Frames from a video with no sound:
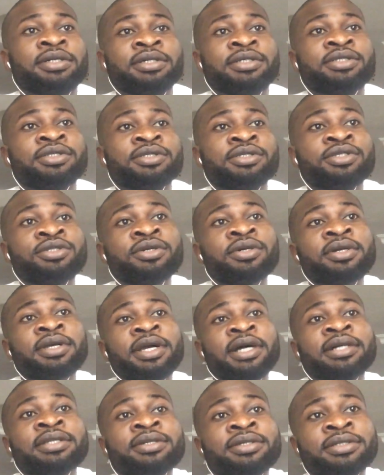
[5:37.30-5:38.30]
in young
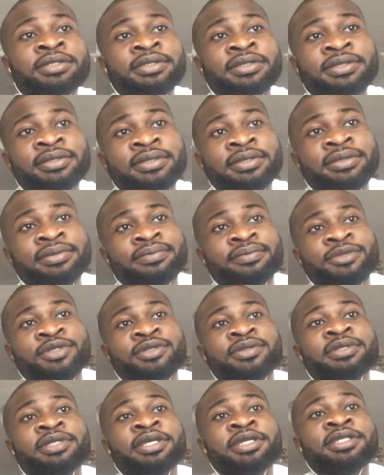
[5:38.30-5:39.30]
adults
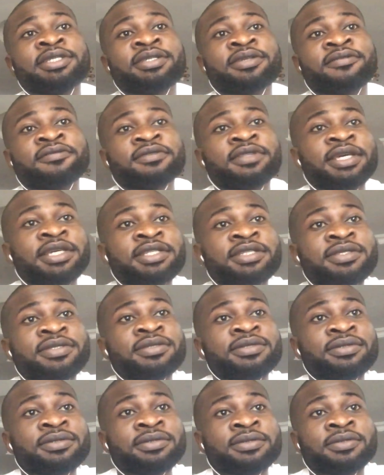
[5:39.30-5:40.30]
between the ages of 10
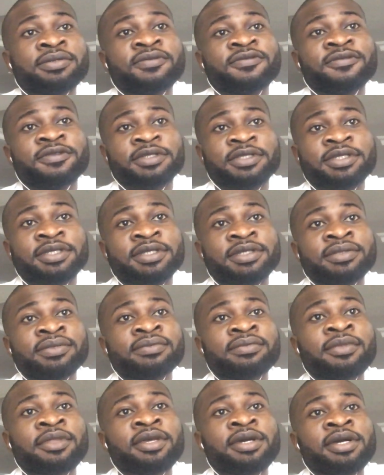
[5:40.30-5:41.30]
to 14,
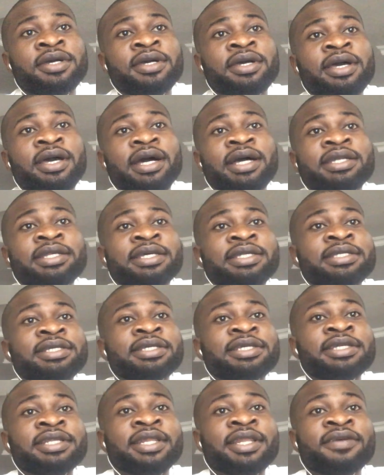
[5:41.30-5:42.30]
and then the
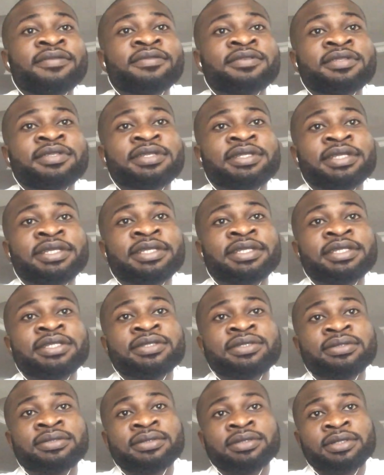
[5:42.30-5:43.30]
11th leading
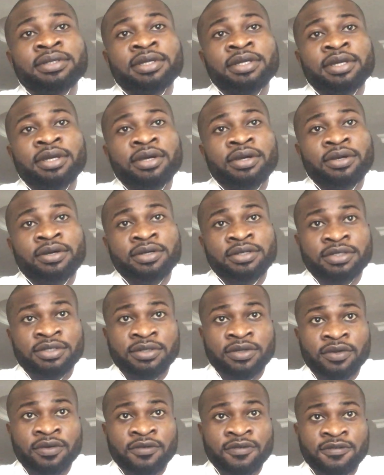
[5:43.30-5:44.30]
cause
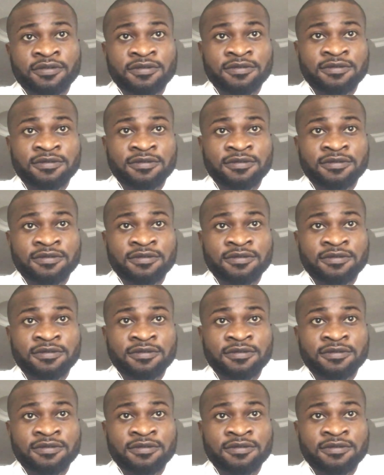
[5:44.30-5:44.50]
of